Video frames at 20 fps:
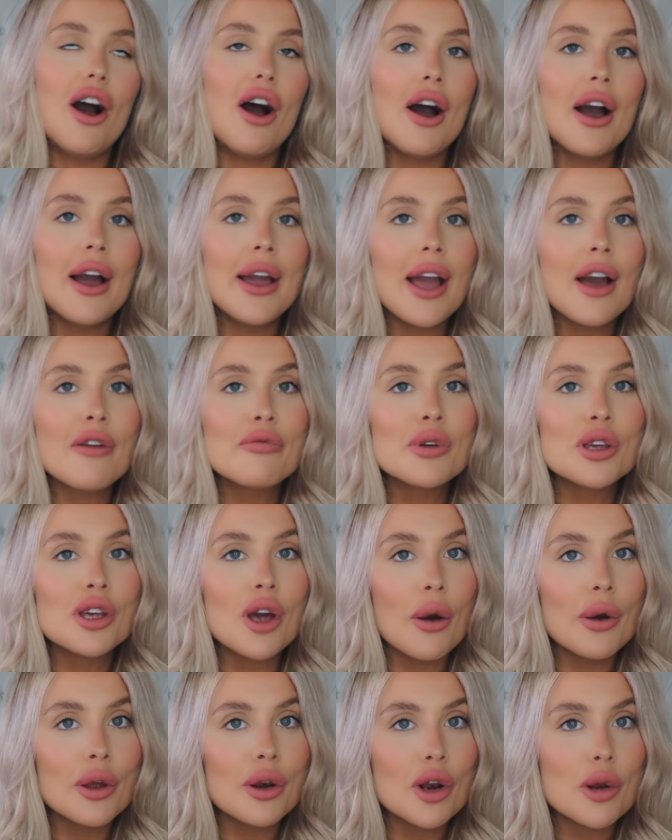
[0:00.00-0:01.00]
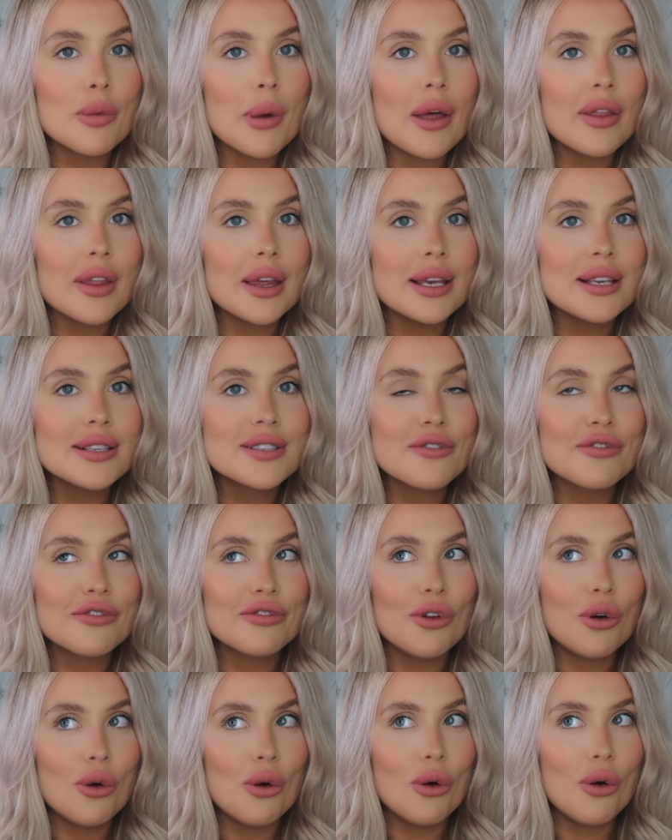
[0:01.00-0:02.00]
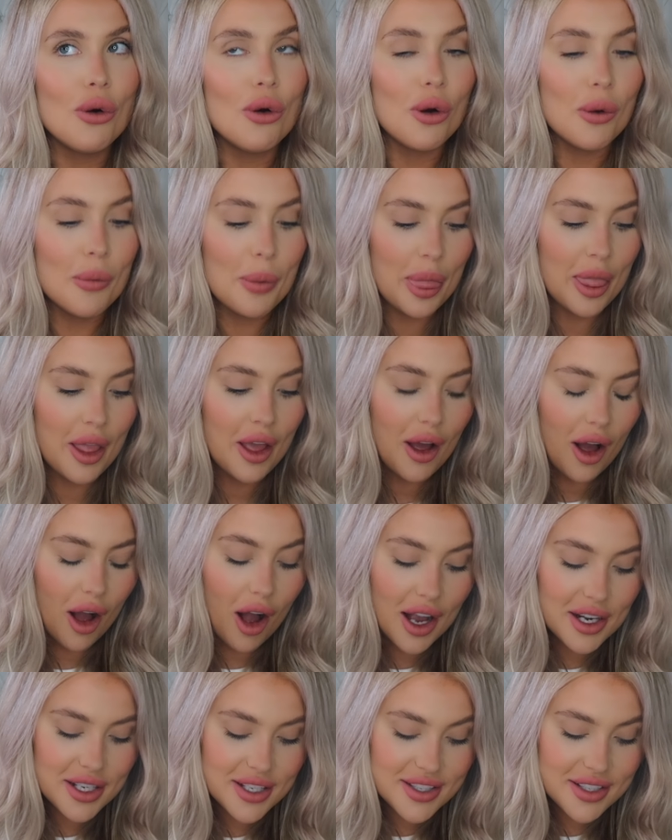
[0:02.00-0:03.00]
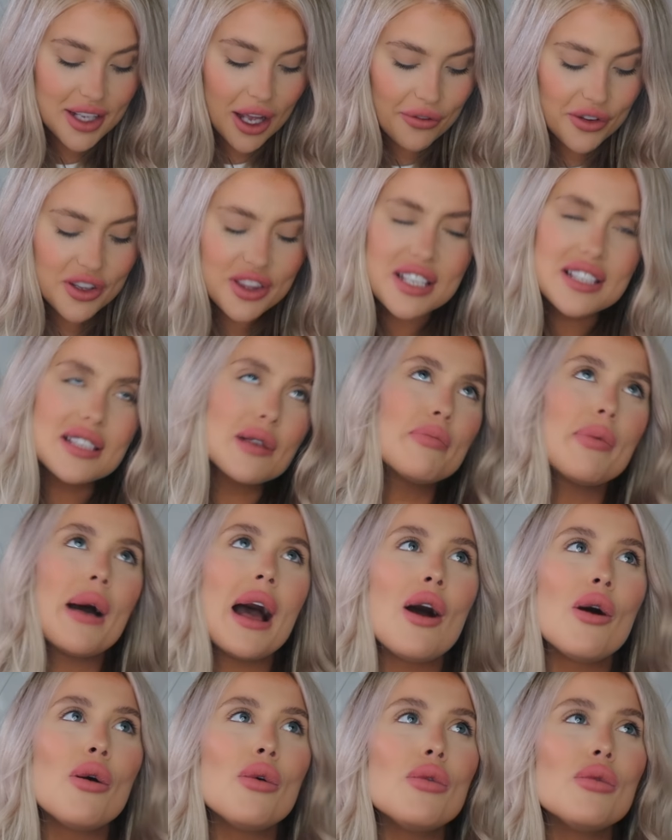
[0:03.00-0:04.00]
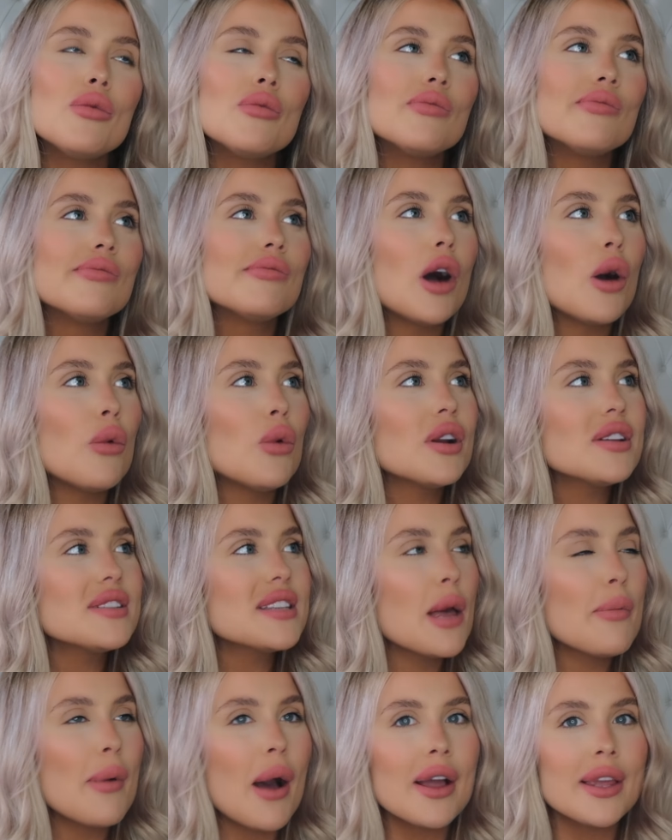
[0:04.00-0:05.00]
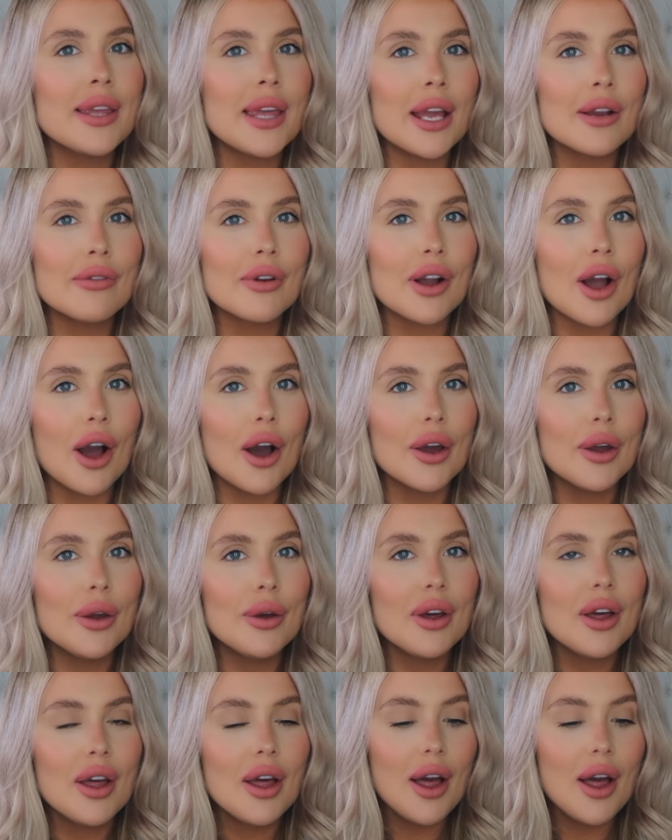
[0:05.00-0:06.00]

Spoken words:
I have been going on about this for, I discovered this about, I want to say about a year ago.